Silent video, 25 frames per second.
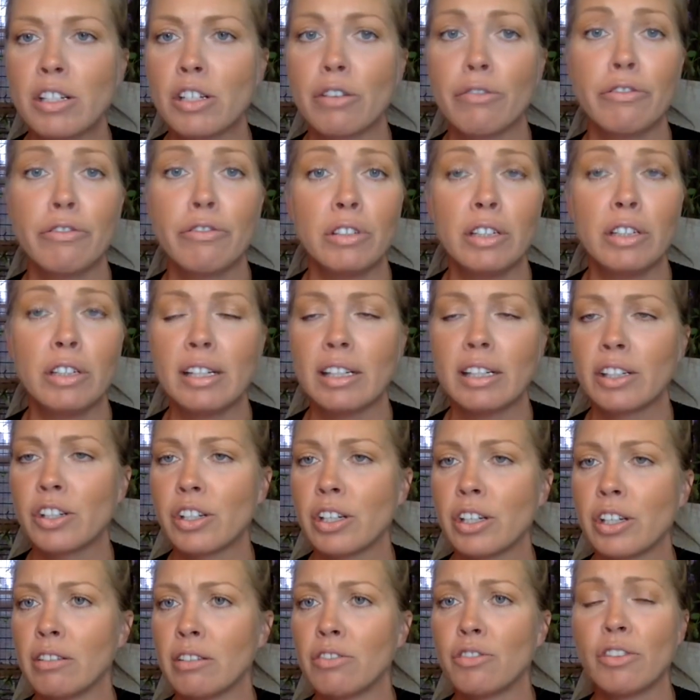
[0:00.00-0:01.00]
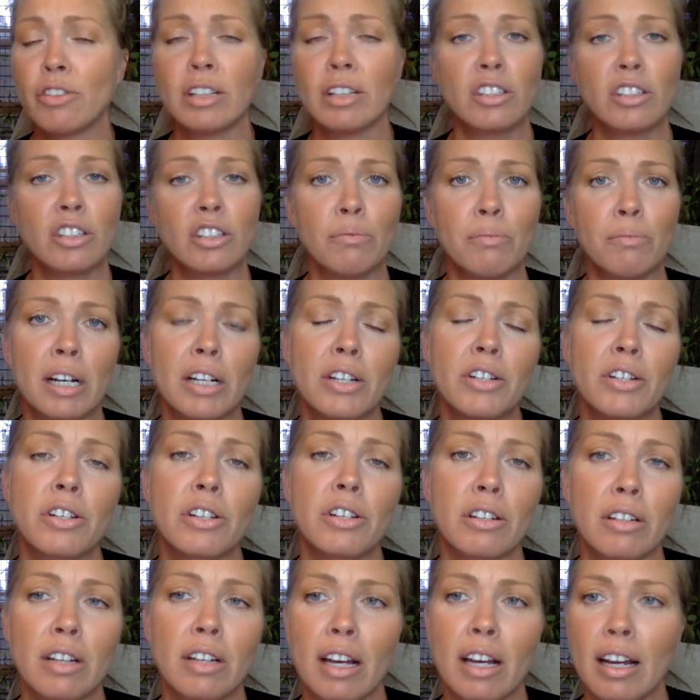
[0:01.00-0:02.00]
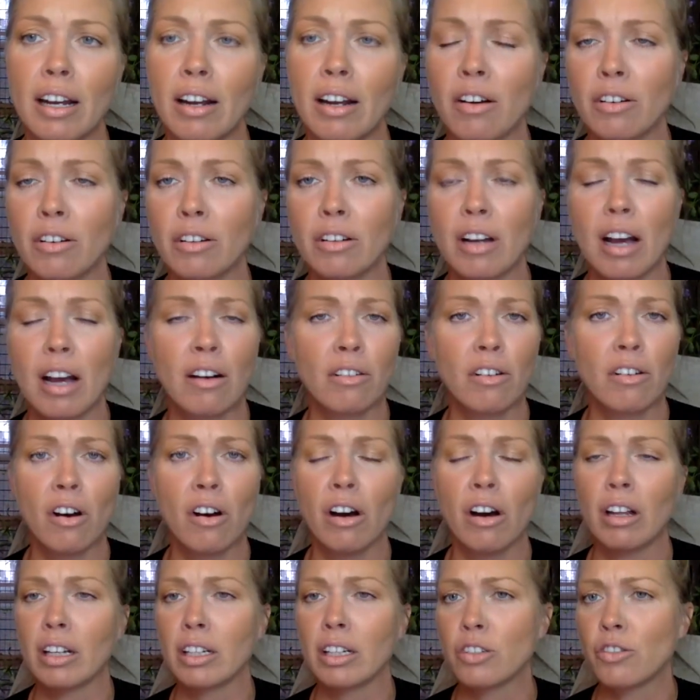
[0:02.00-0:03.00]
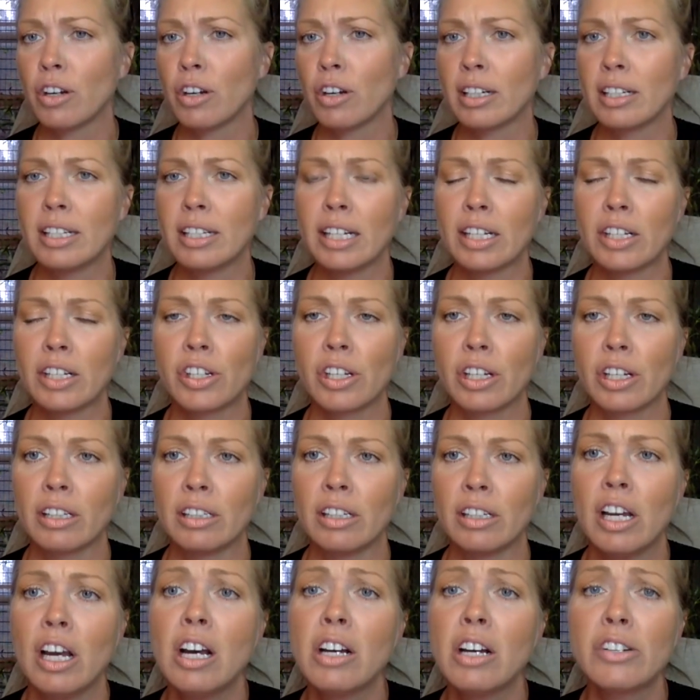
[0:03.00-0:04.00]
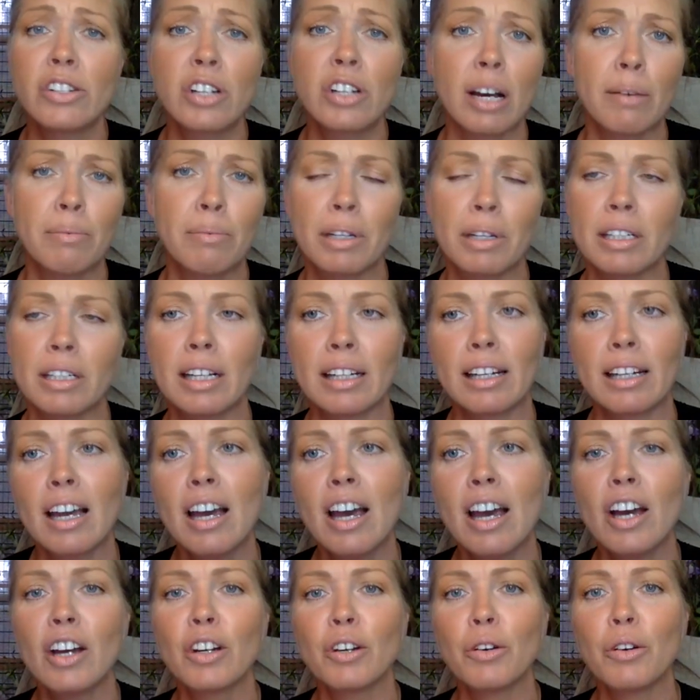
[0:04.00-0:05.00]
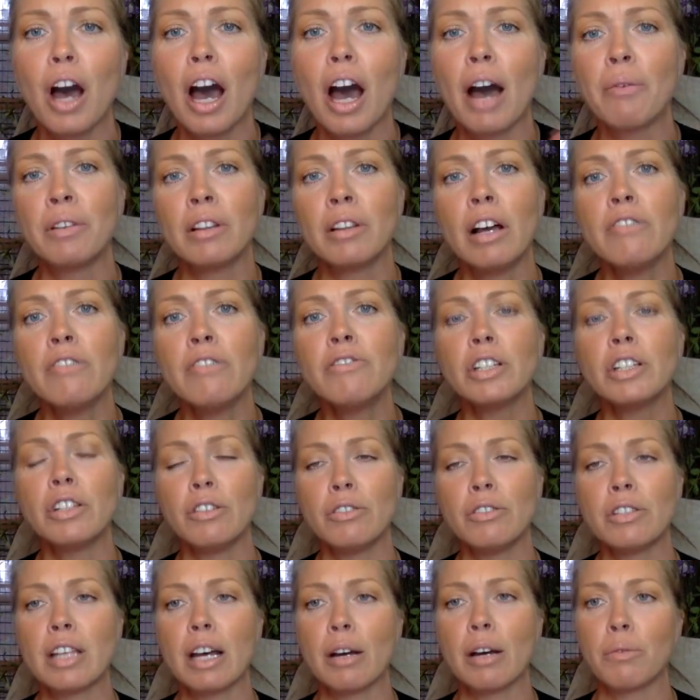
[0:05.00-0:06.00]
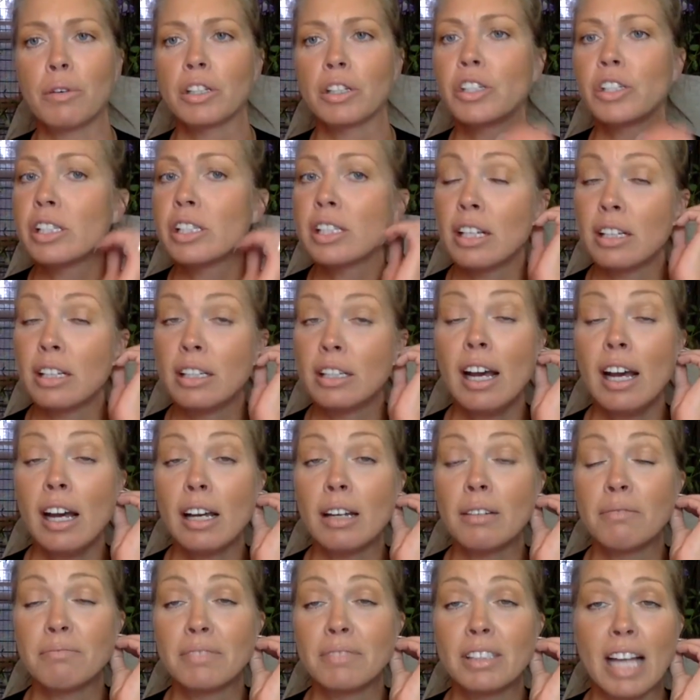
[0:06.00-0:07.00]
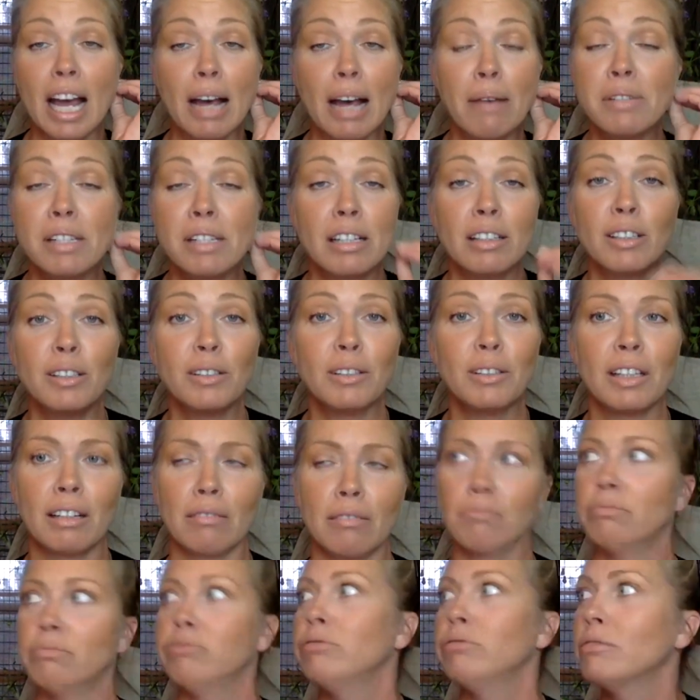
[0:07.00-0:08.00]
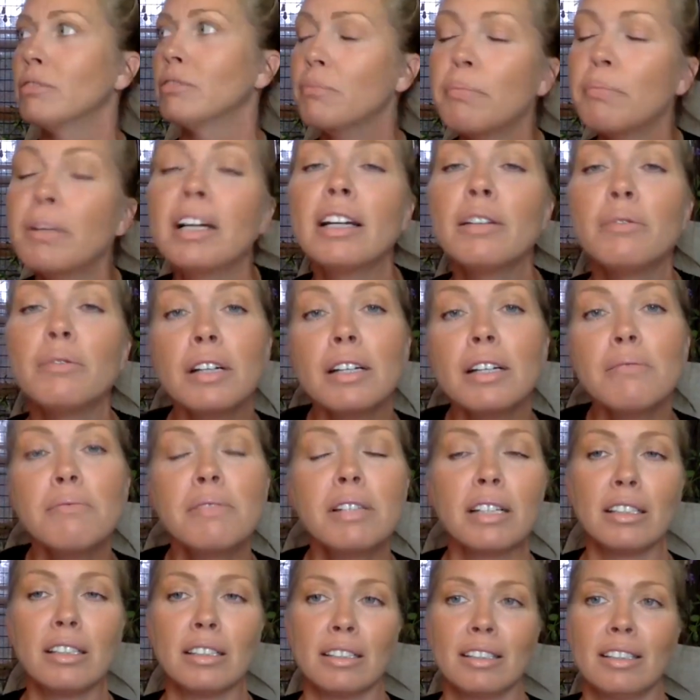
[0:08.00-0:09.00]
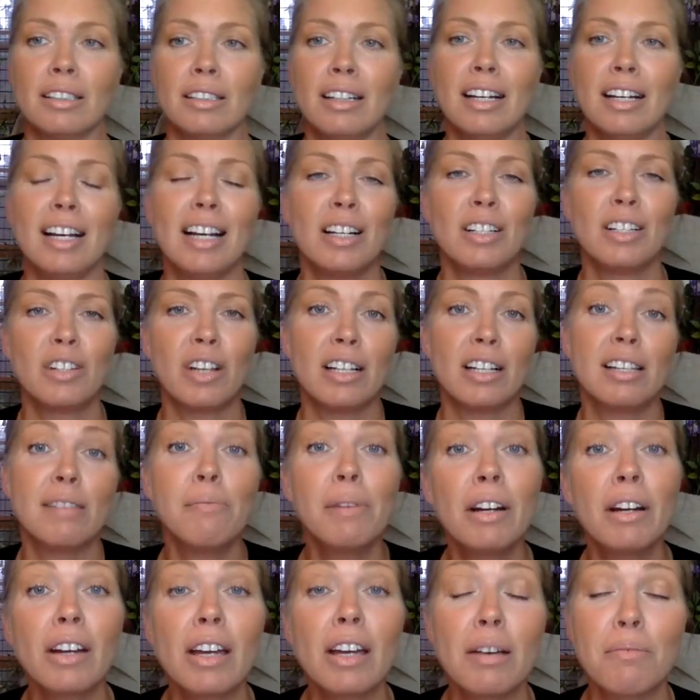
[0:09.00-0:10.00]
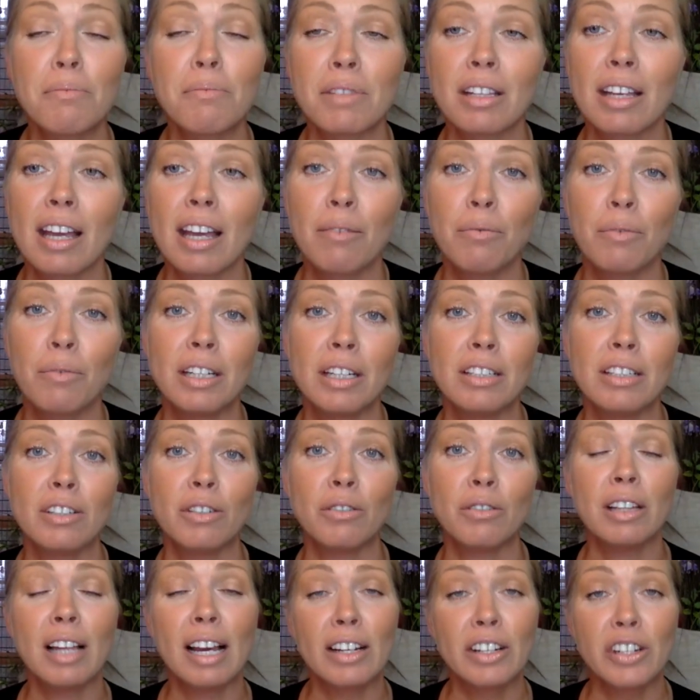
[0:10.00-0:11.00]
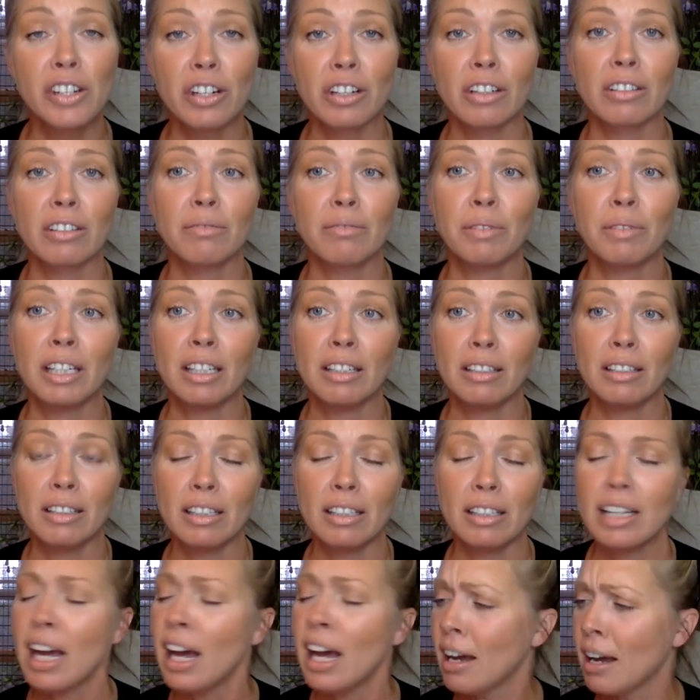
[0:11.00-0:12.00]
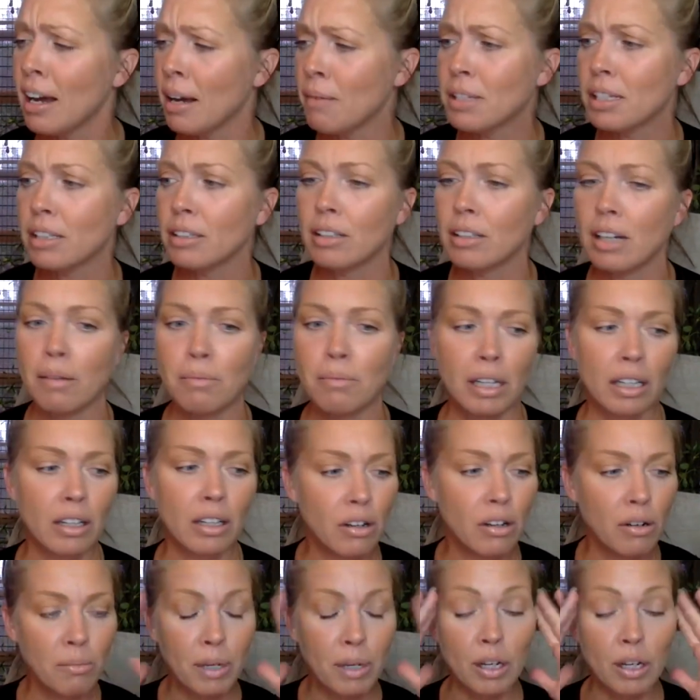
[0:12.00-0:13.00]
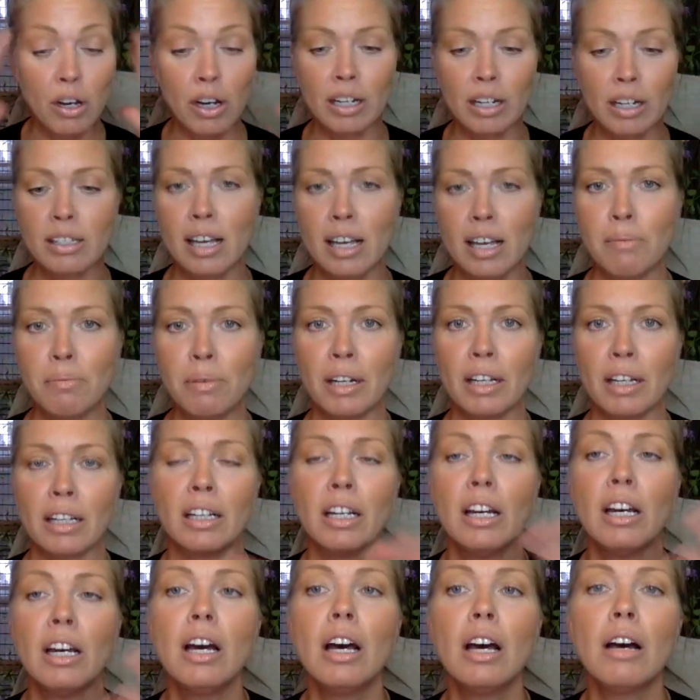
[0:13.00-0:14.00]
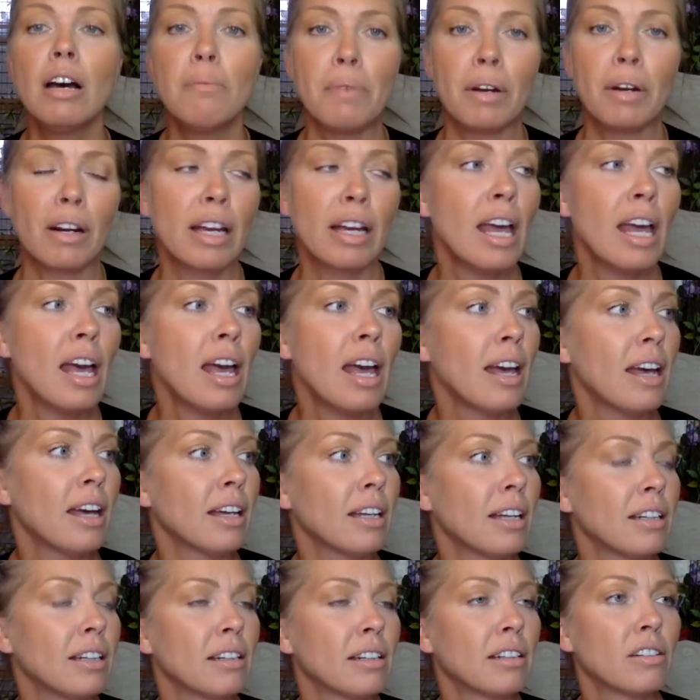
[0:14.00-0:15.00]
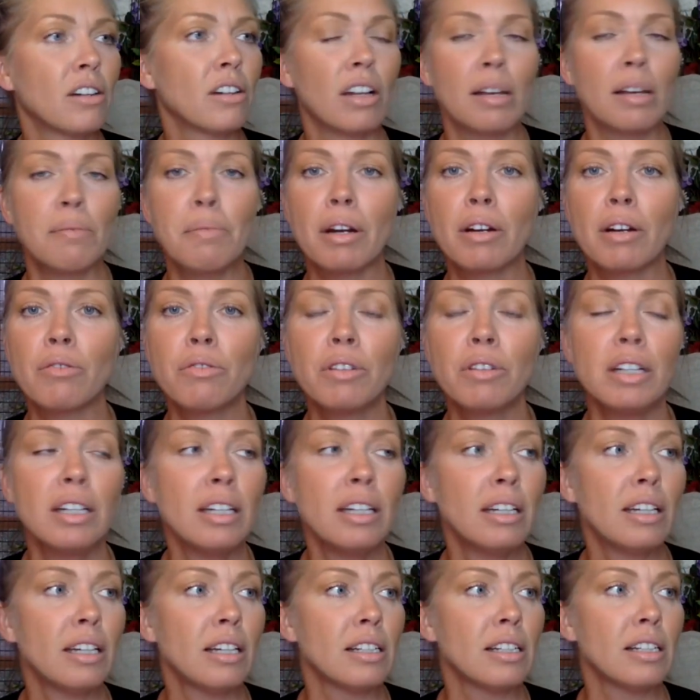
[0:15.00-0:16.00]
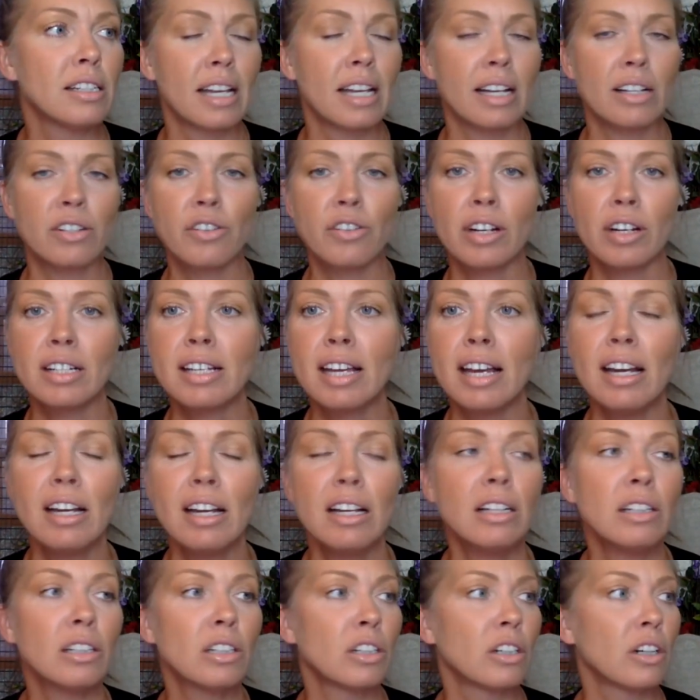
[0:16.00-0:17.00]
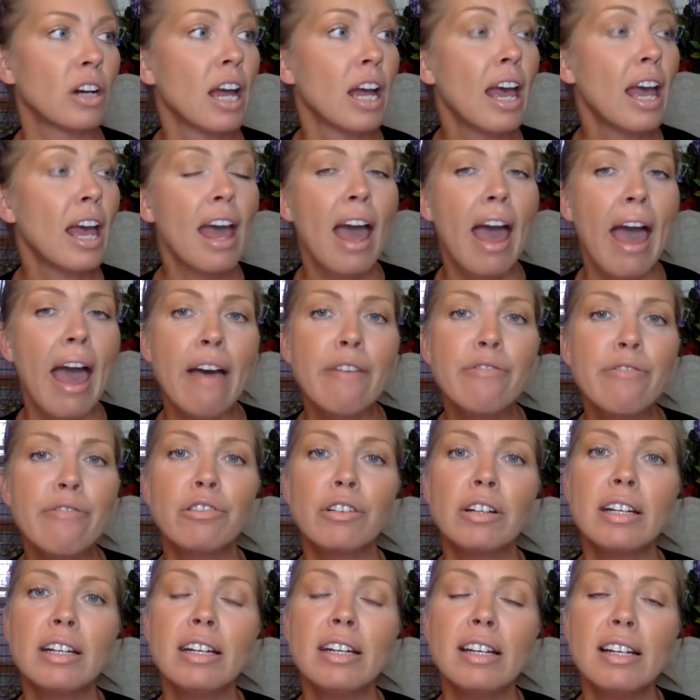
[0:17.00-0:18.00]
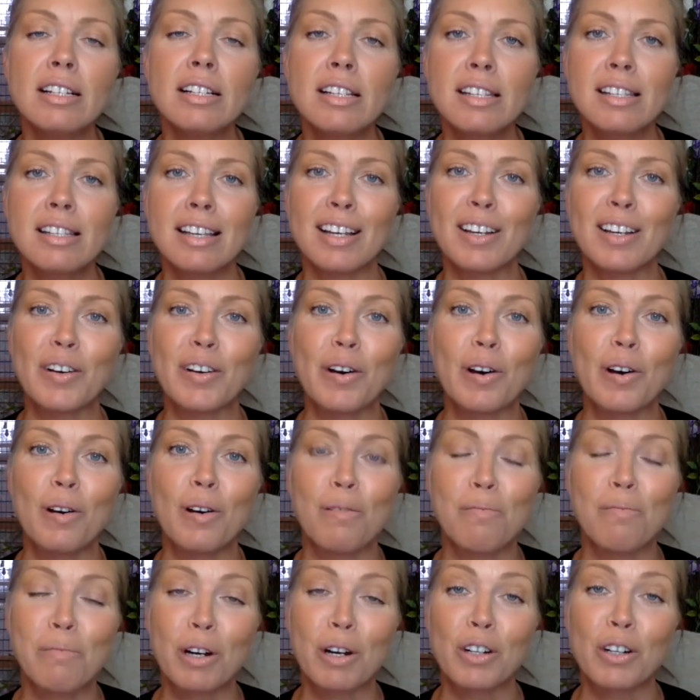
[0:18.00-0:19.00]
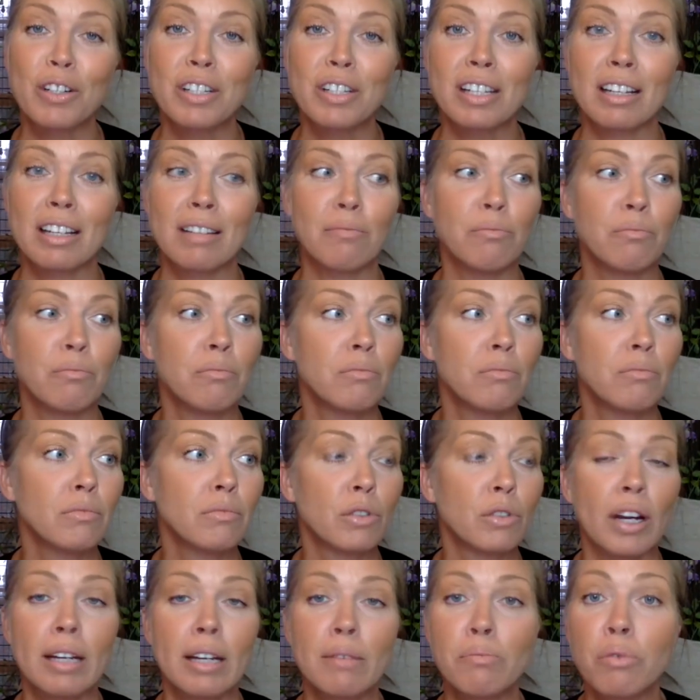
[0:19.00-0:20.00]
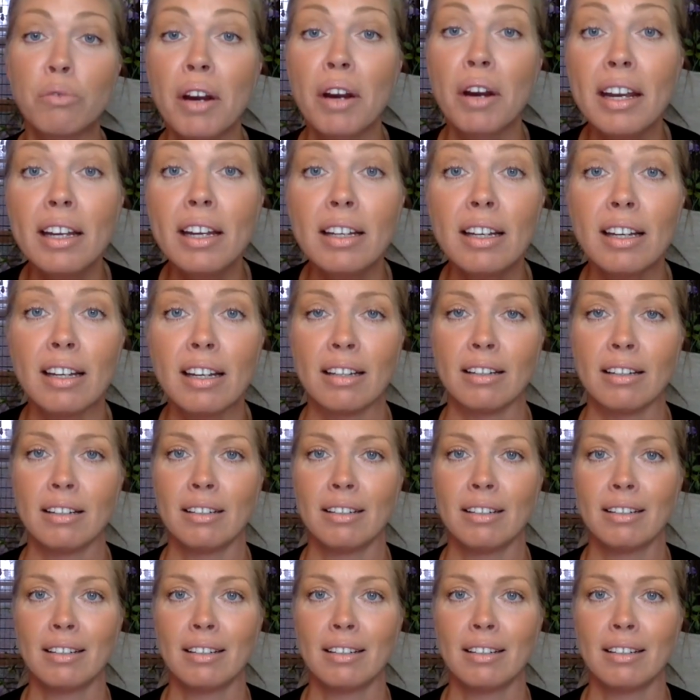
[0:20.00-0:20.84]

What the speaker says: the food addiction, drink too much, alcoholic, drug addiction, shopping, like, I would love to use that work. She said, yeah, absolutely. Marianne Williamson. So I said, Marianne, can we do a lecture? Yeah, absolutely. I'm like, oh my God, it's happening. Marianne, Colette Baron Reed, Sandra and Taylor, every single person, Greg Braden,